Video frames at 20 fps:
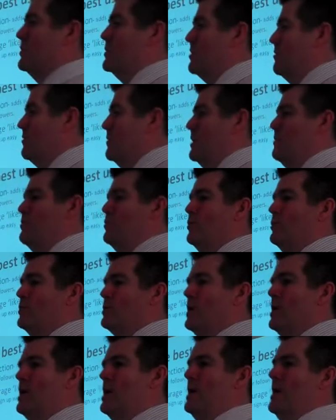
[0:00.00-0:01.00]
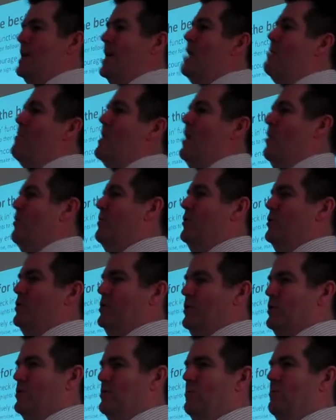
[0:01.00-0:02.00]
of some people's email
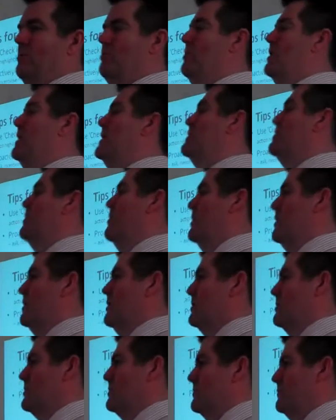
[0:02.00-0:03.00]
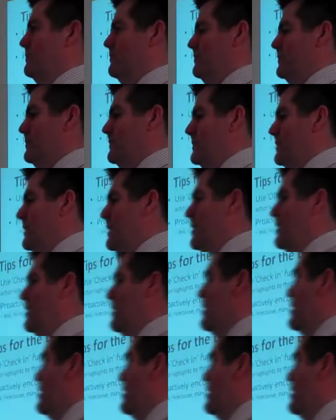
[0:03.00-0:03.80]
footers, please like us. Yeah?